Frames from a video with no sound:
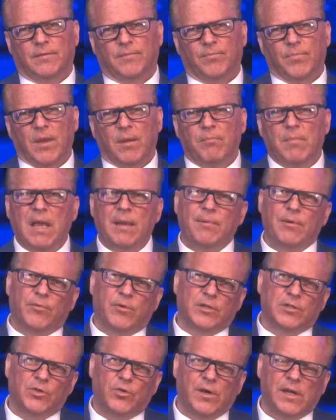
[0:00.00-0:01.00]
Maybe
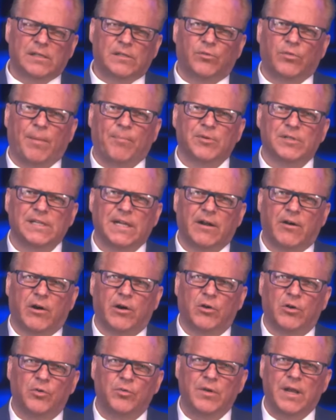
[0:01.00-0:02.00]
we're doing it to represent our
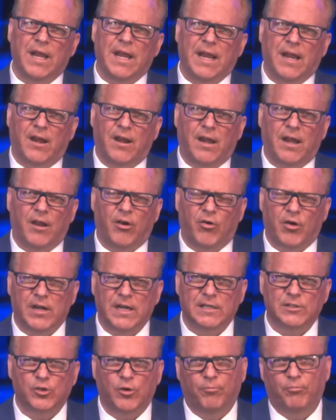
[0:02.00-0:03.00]
own
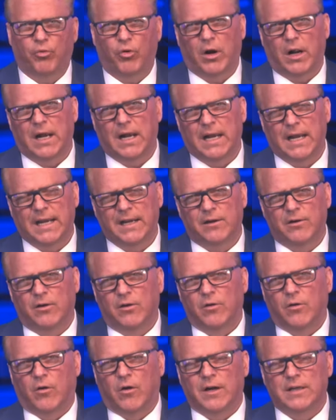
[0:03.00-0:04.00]
arrogance or pride
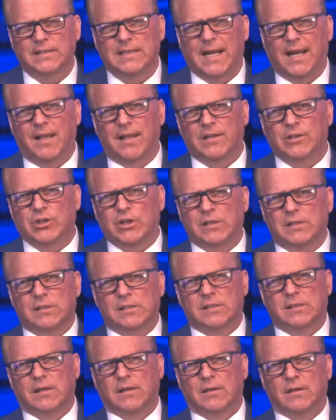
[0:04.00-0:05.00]
or
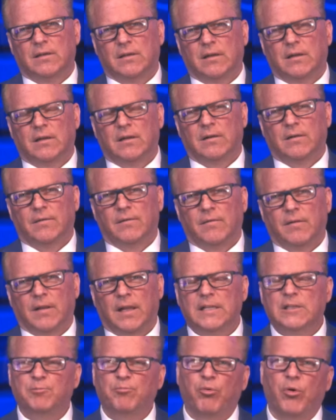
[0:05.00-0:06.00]
intelligence.
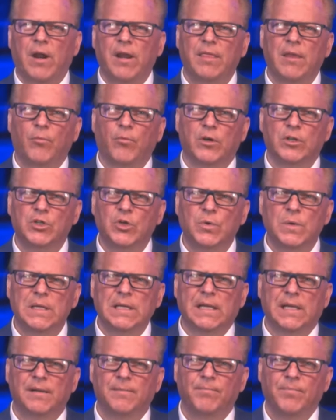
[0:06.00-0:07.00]
Let's pray that we're
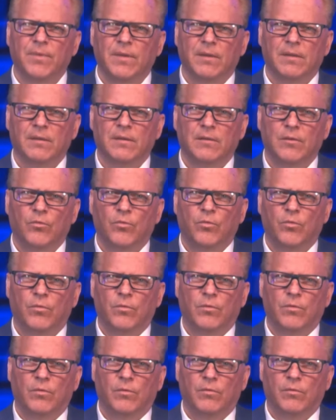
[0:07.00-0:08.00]
doing it
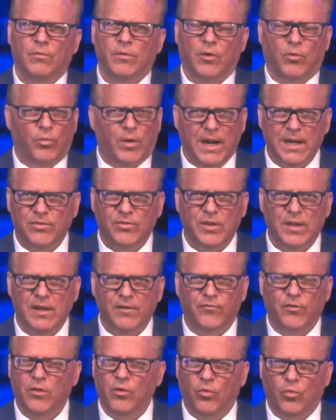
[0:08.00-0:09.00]
the right
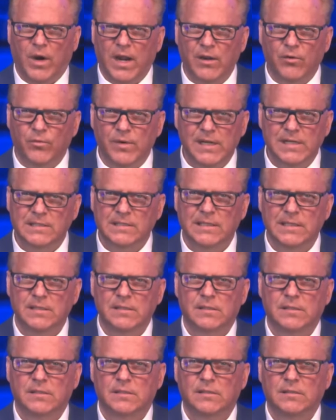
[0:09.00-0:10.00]
thing for the right
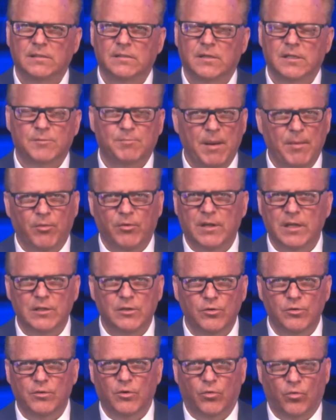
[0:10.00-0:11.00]
reasons. Because people can
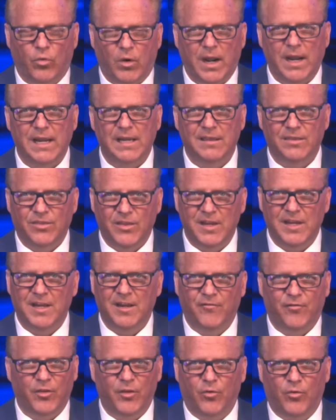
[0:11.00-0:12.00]
do the right
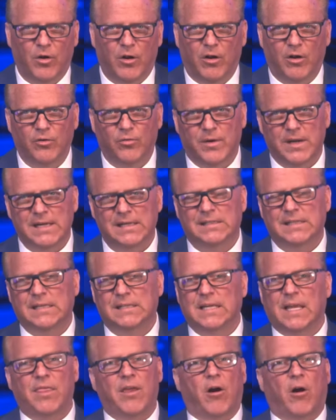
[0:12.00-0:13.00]
thing for the wrong
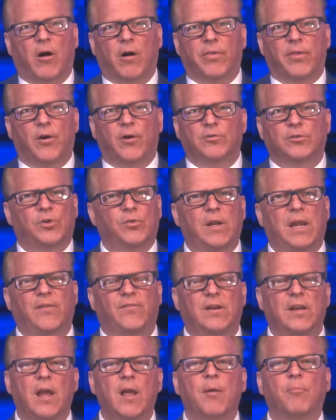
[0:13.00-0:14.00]
reasons. And there are those who
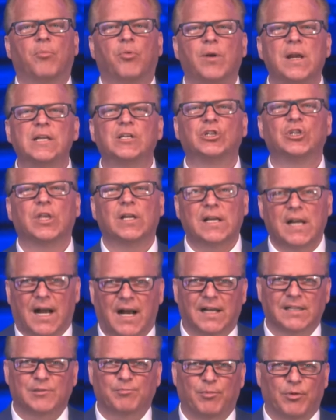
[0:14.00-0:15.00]
even preach the
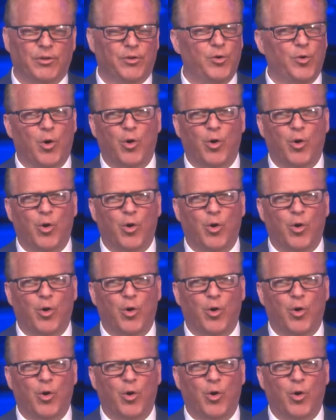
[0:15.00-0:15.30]
gospel who